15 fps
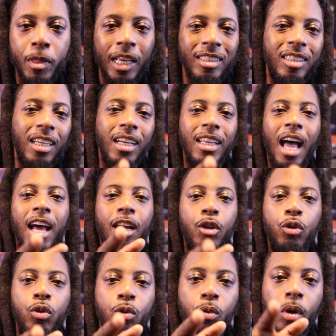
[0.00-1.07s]
See, a lot of
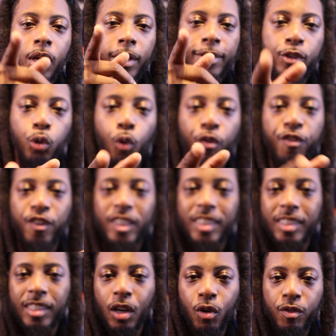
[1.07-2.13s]
you do for
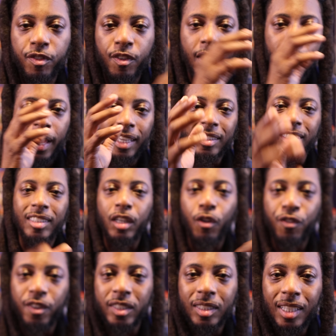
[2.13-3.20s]
self and
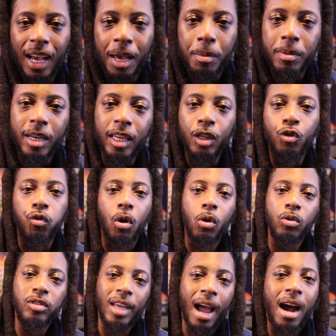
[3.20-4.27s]
selfish type
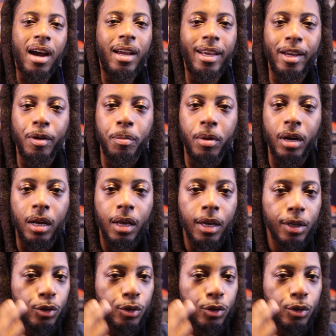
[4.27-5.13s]
Negroes out here, bro.